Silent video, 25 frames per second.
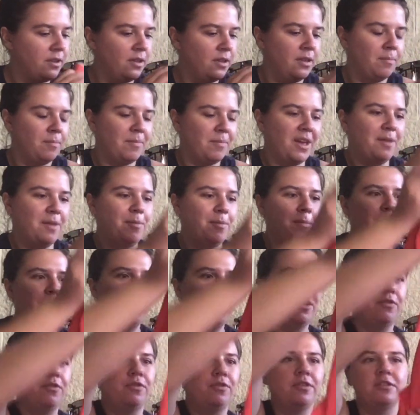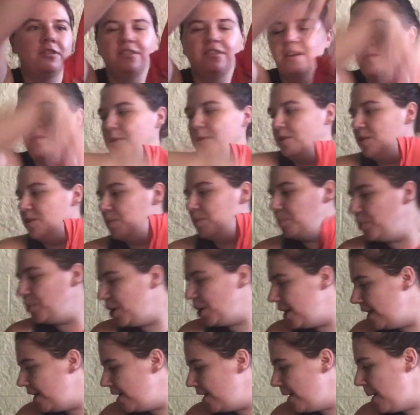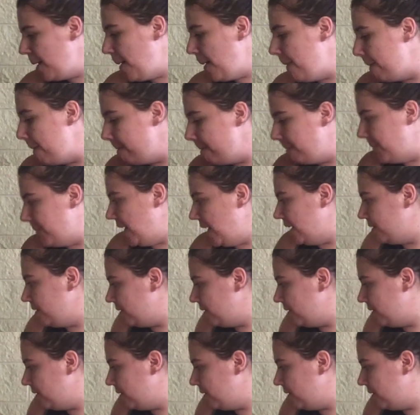Might have been better for summer, spring, but